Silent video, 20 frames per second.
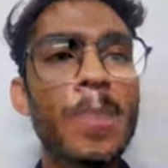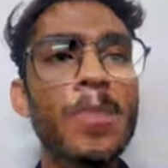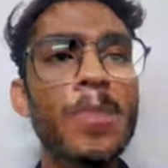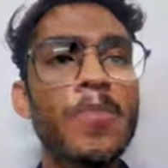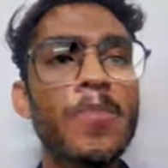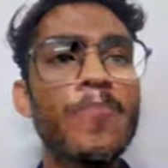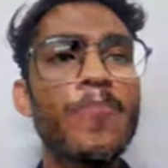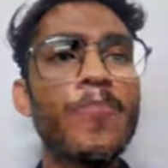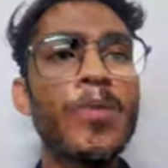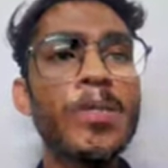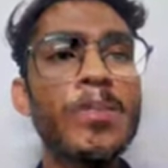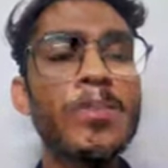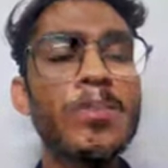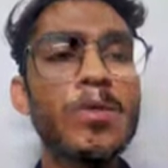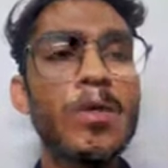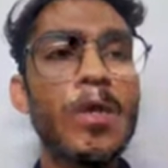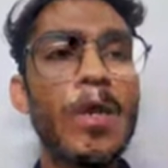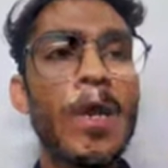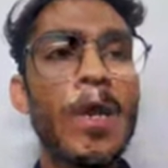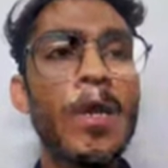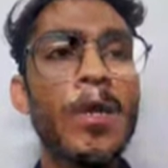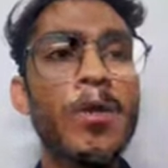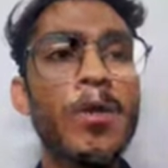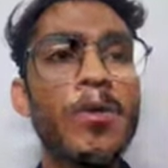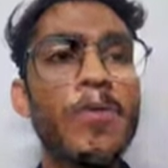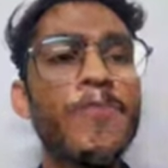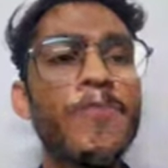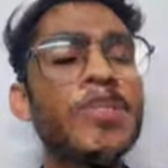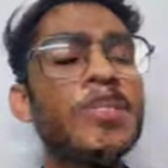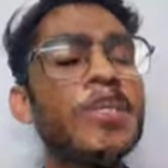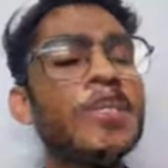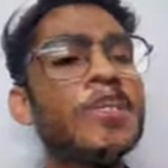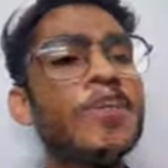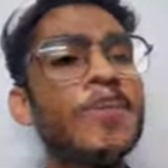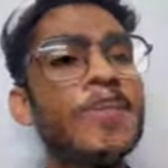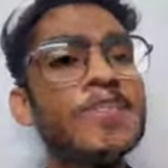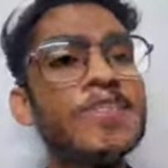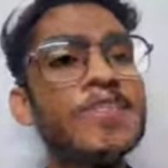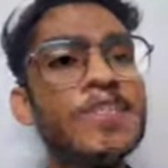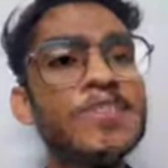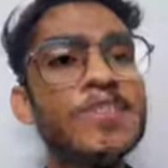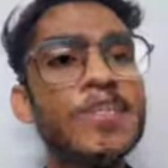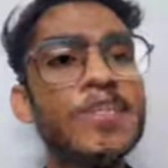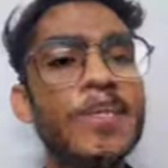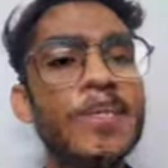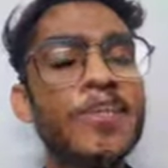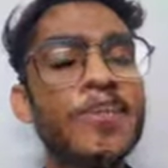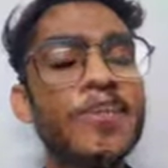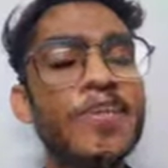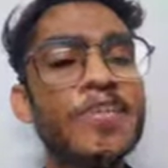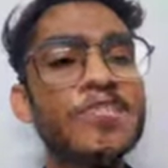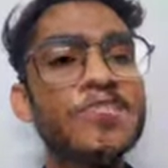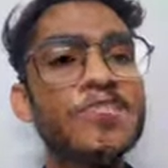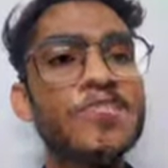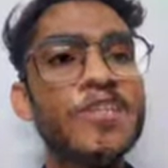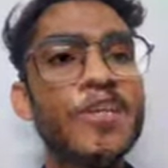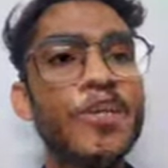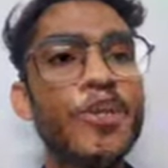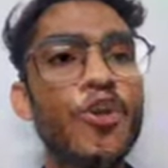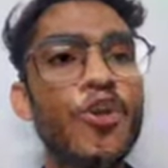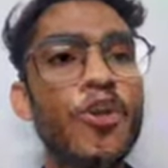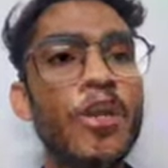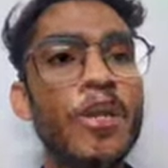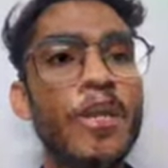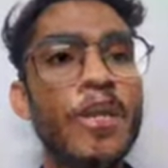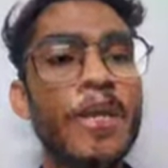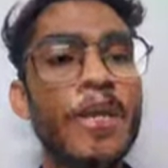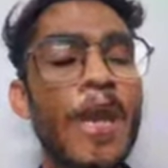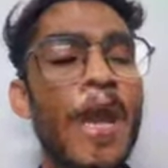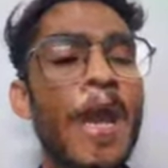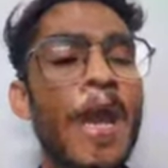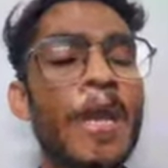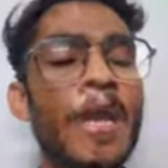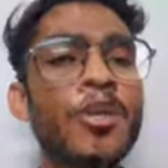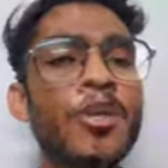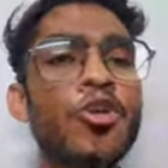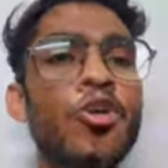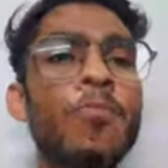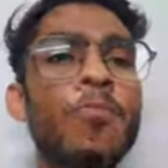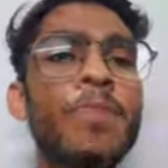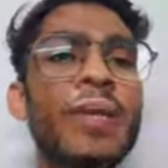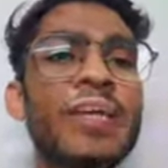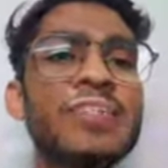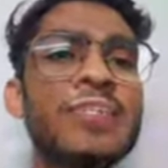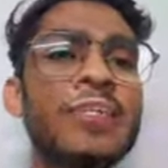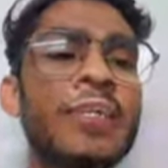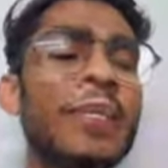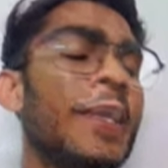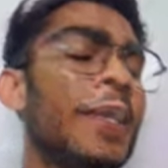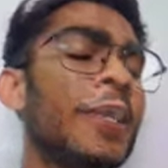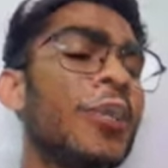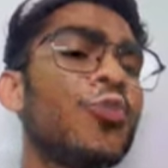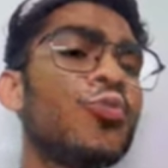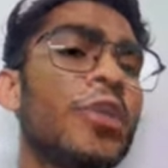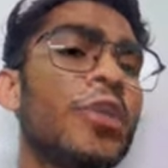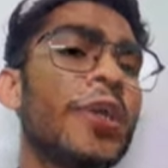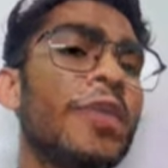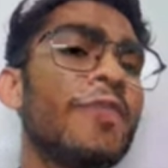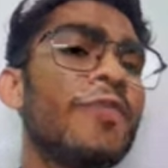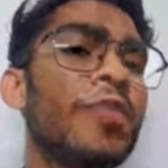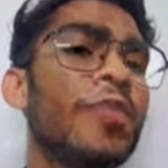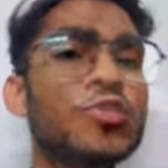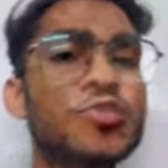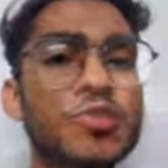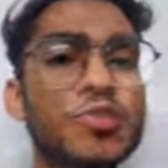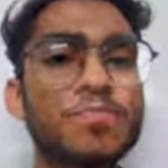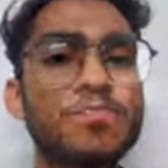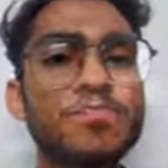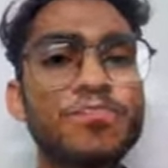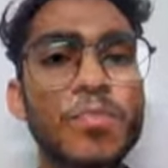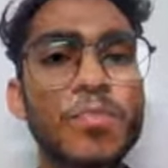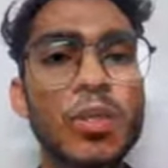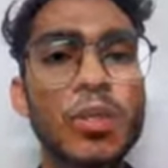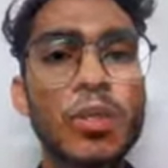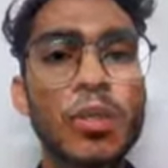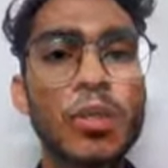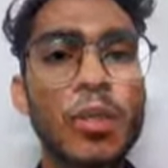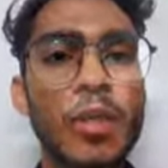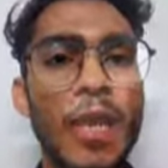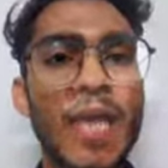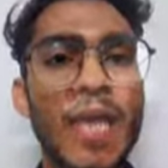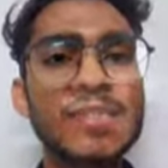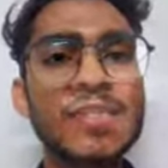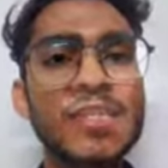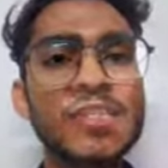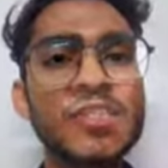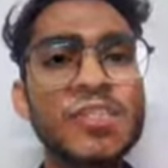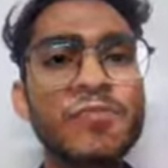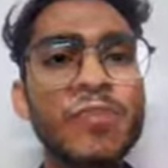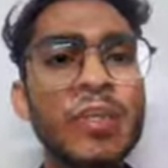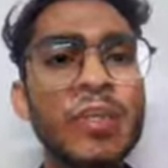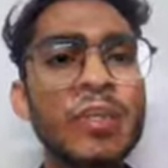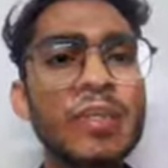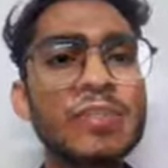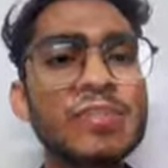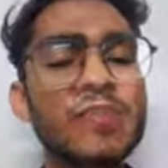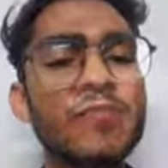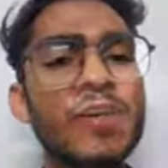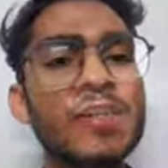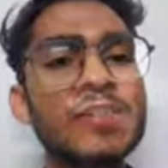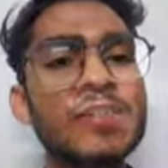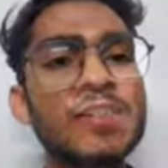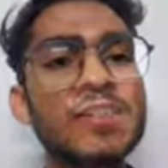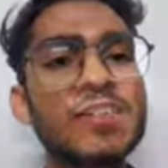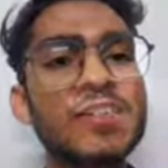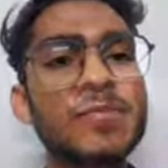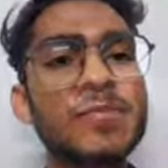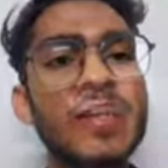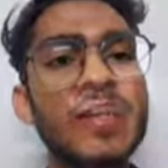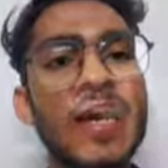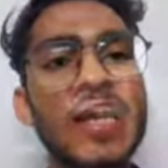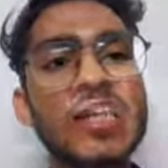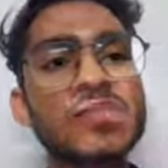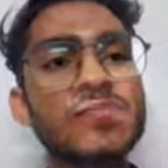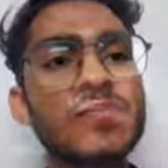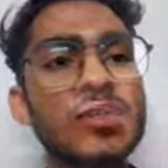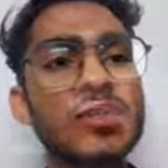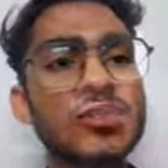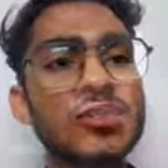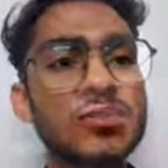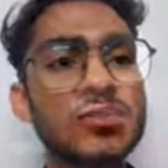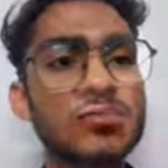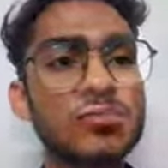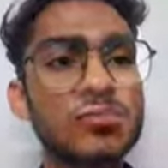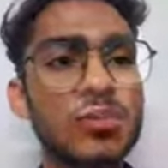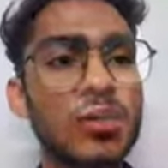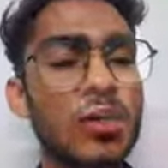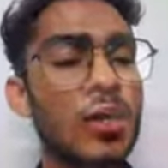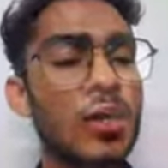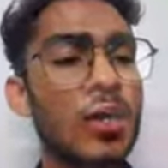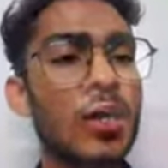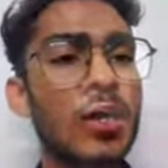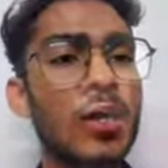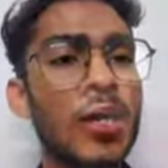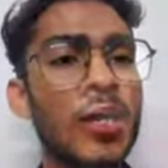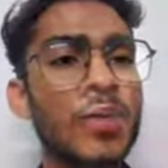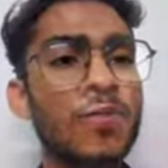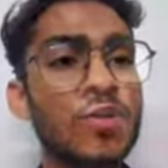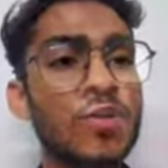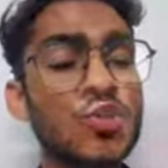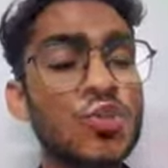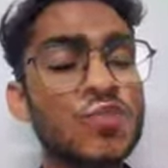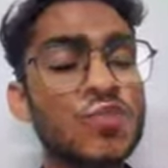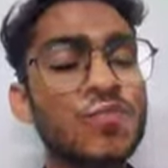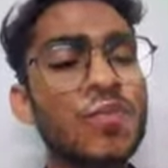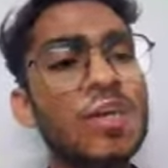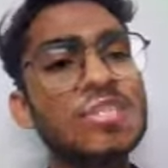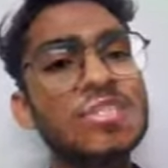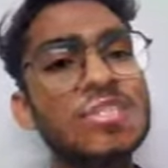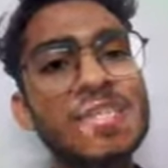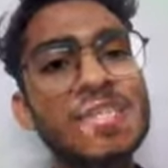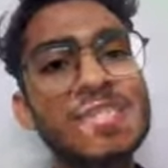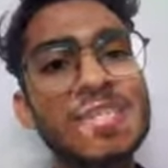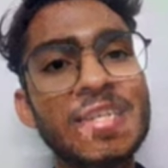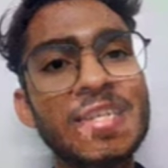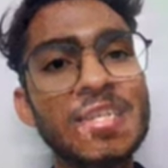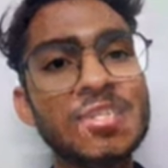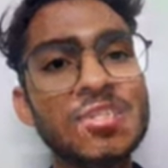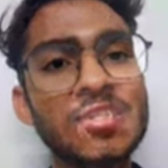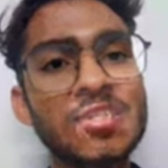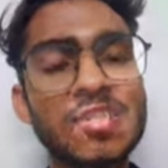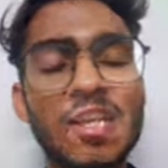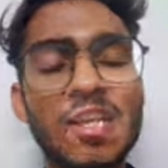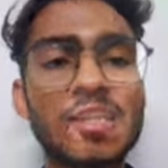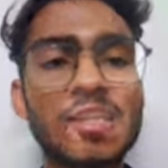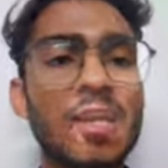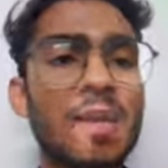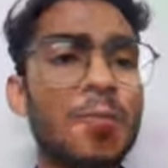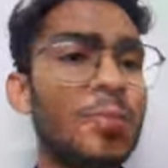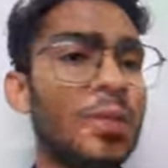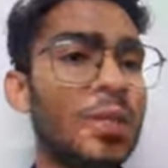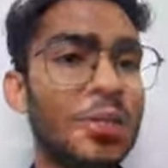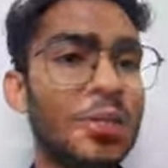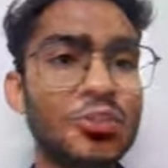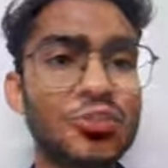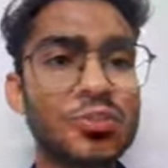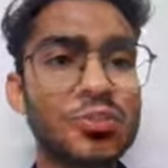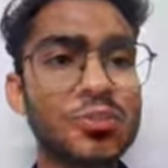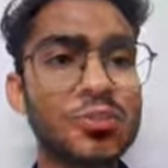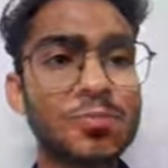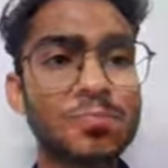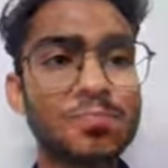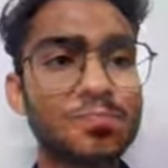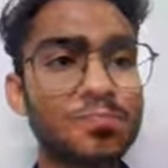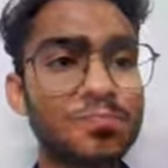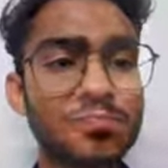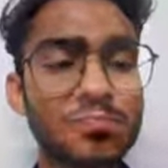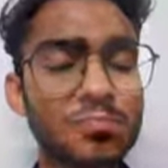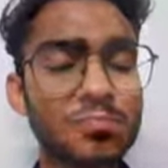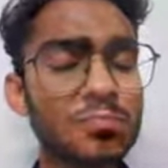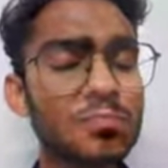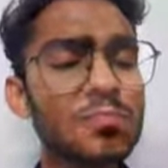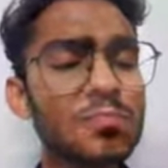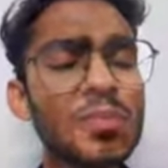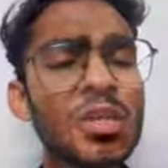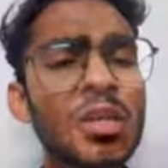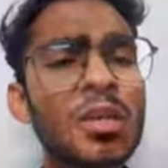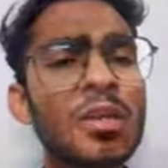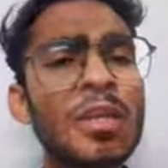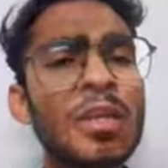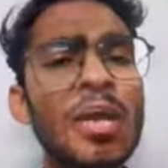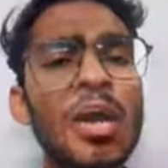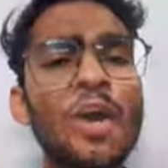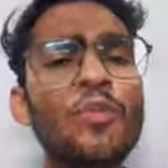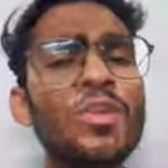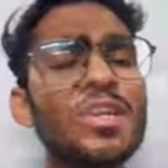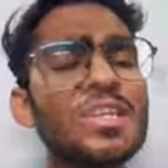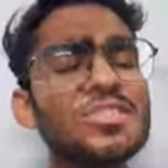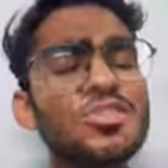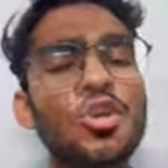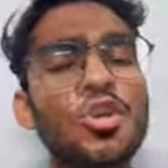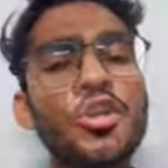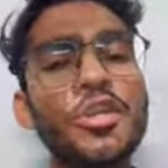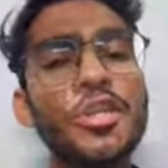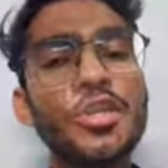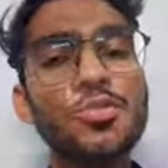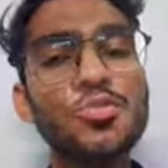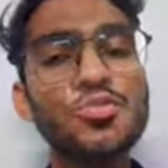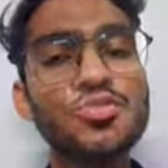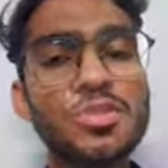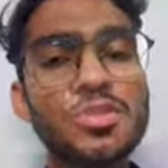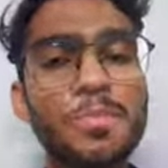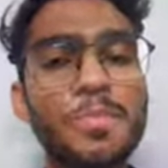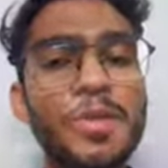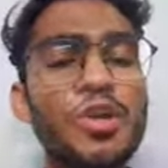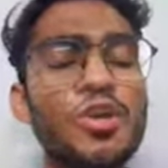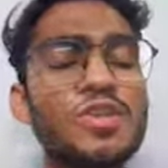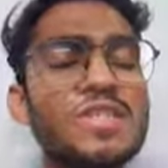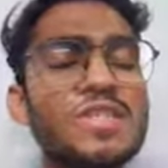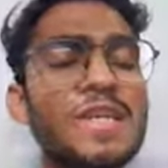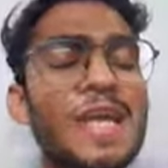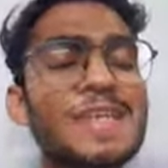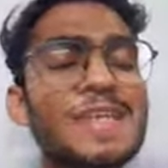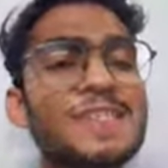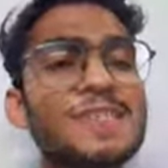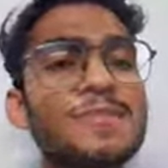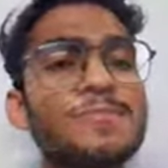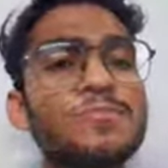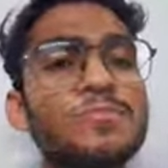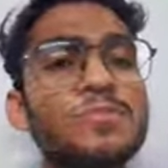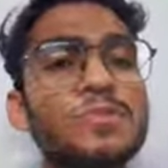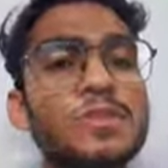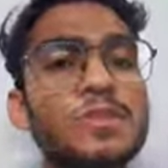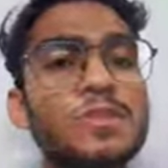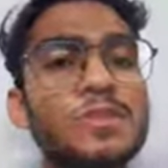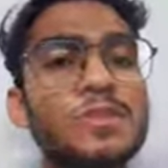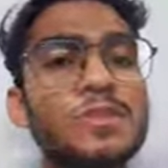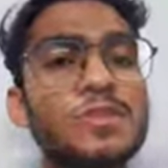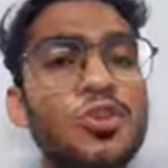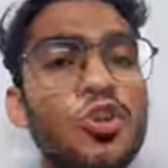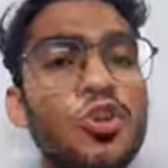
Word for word: with uh, with increasing increased security and complexity into their function. SHA1 is a 160-bit hash function. Uh, it was used for digital signatures and other applications now it is not used because it has some sort of